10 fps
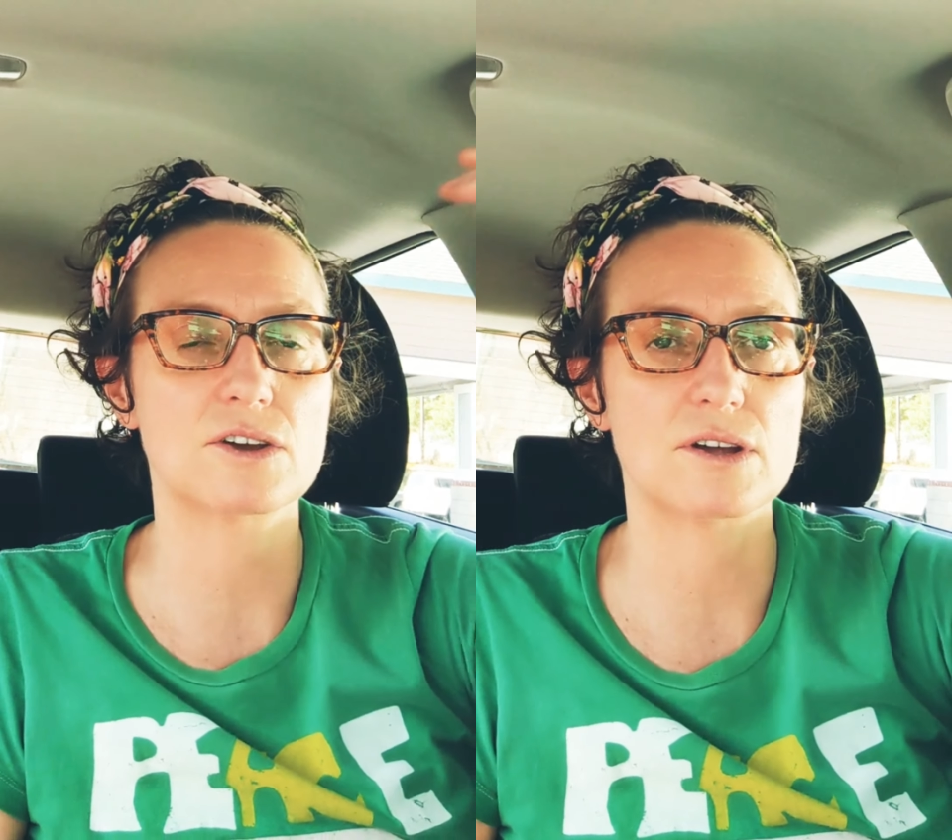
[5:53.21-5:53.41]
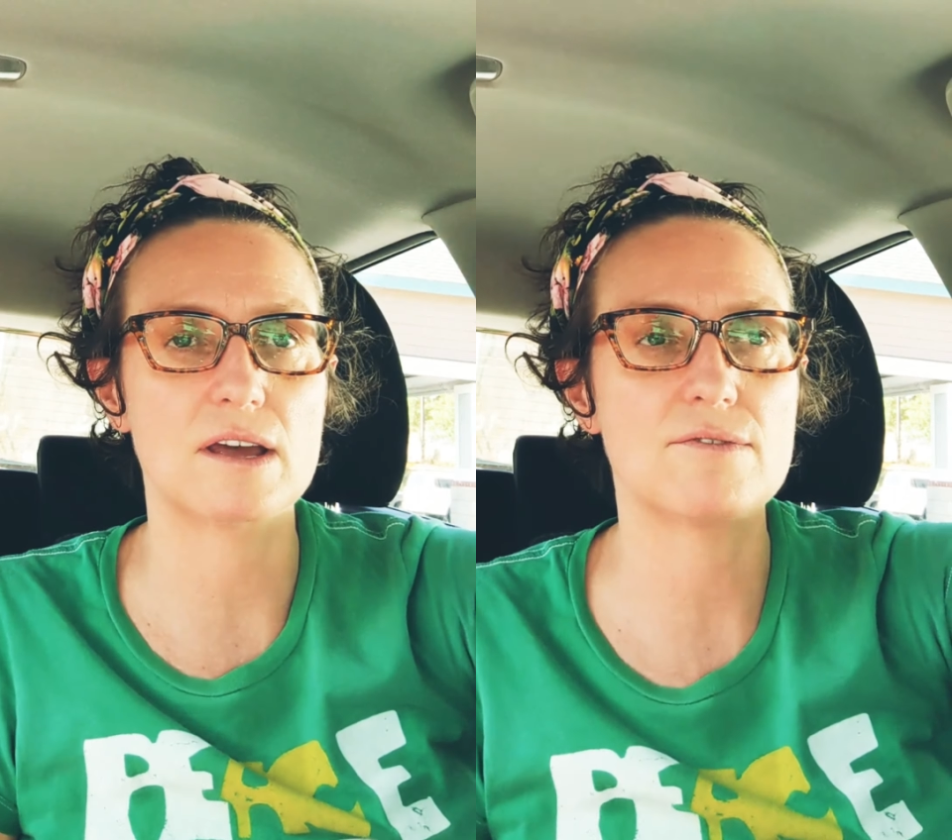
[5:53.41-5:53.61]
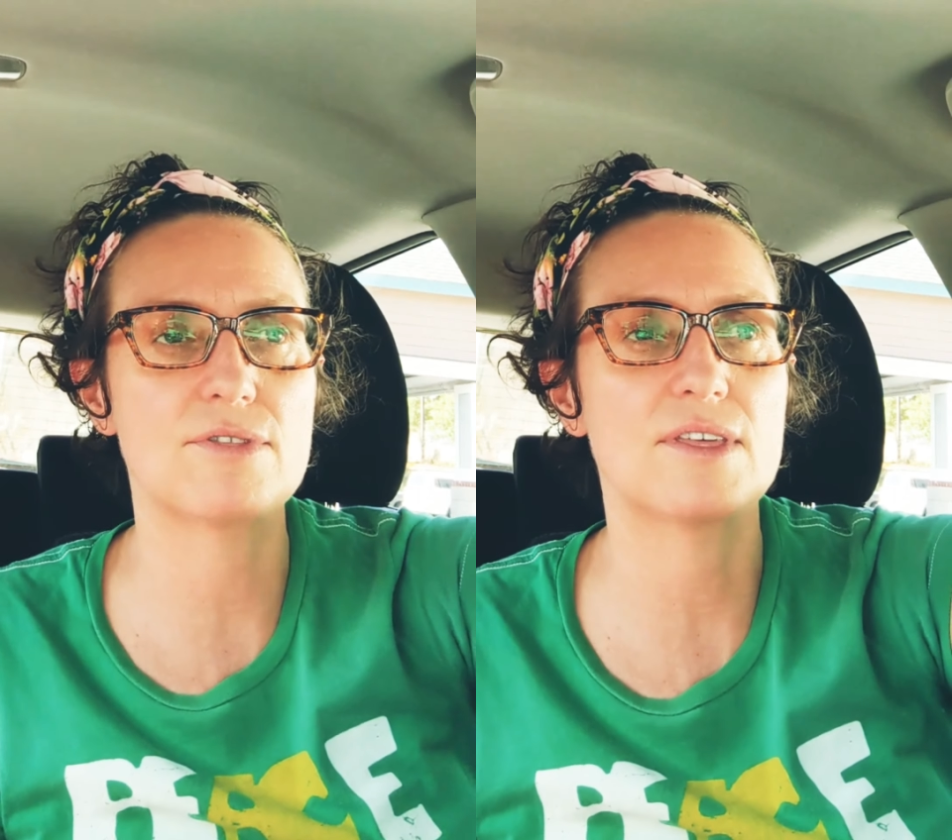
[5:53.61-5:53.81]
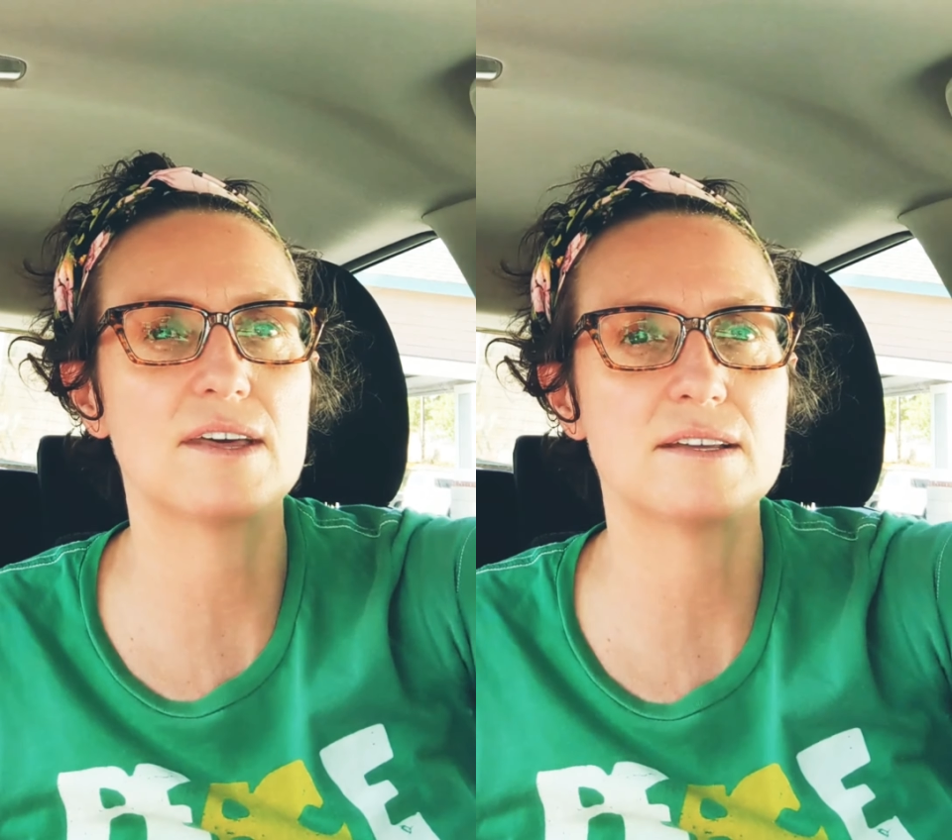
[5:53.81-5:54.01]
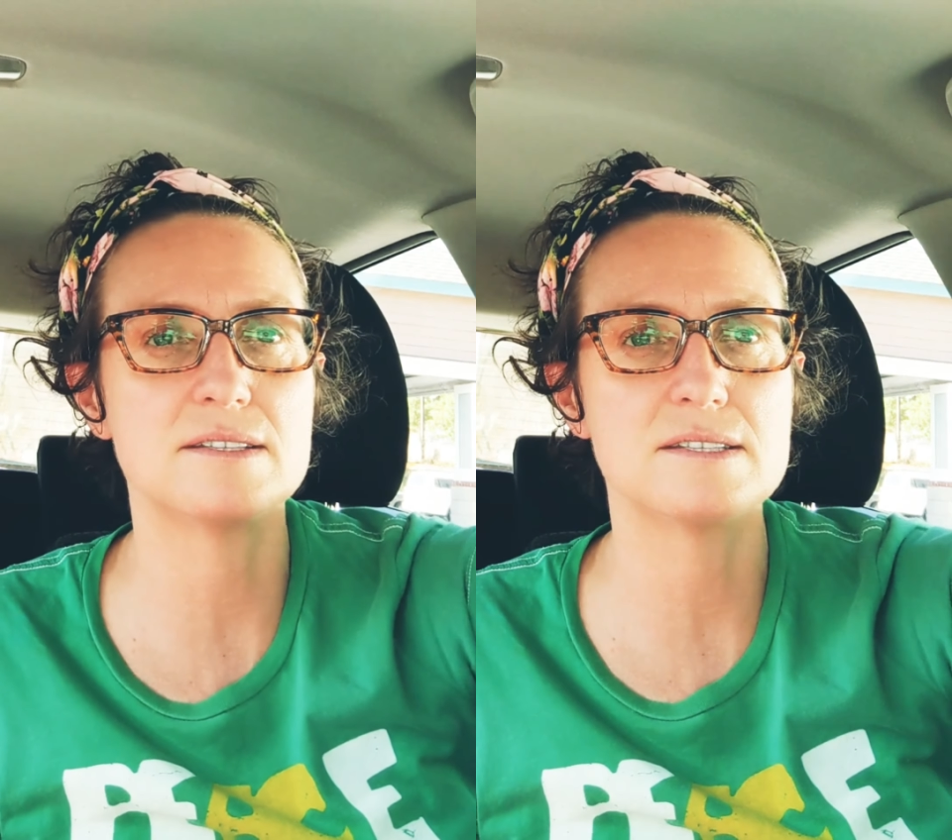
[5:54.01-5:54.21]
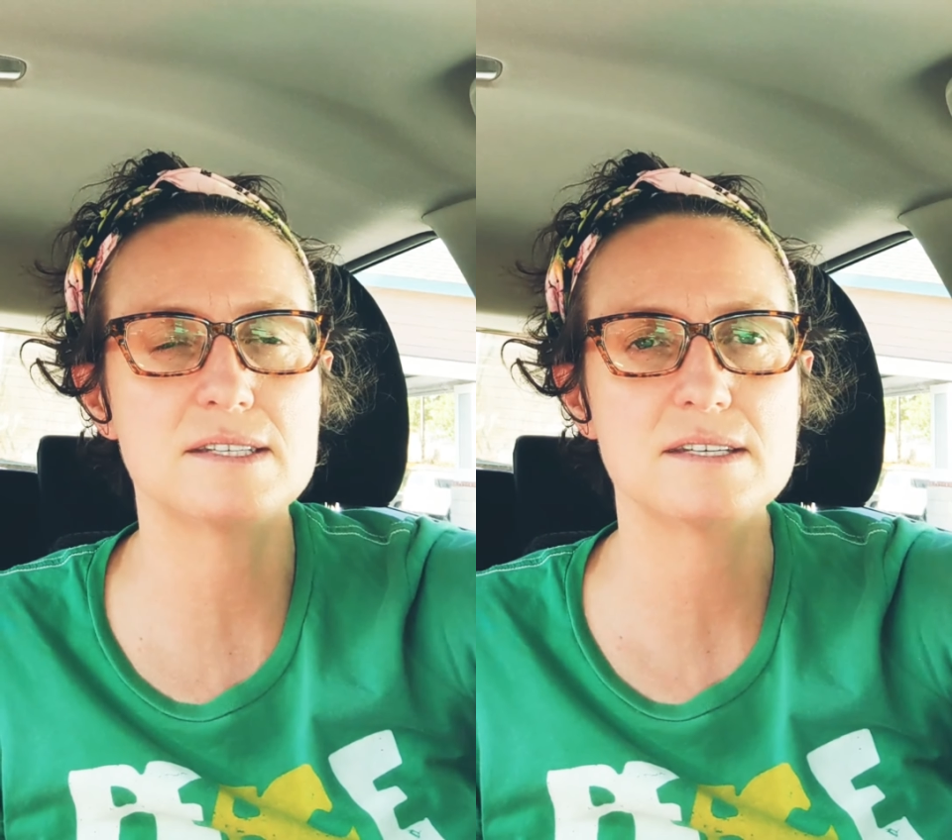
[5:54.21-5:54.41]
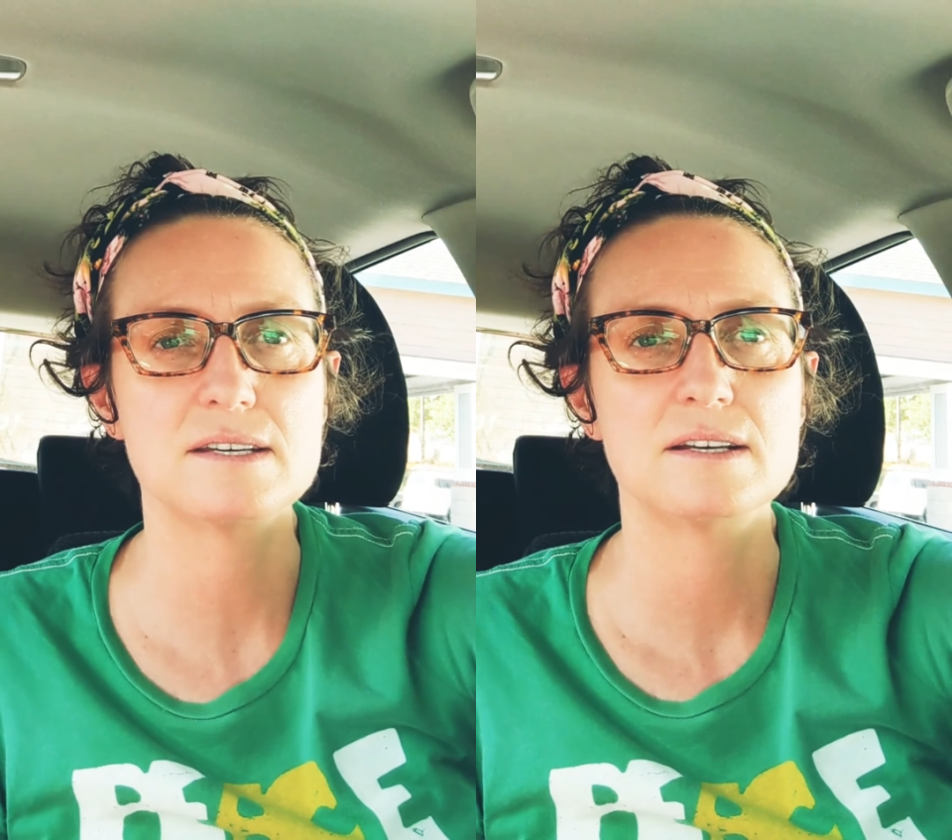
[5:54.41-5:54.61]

could have thinned.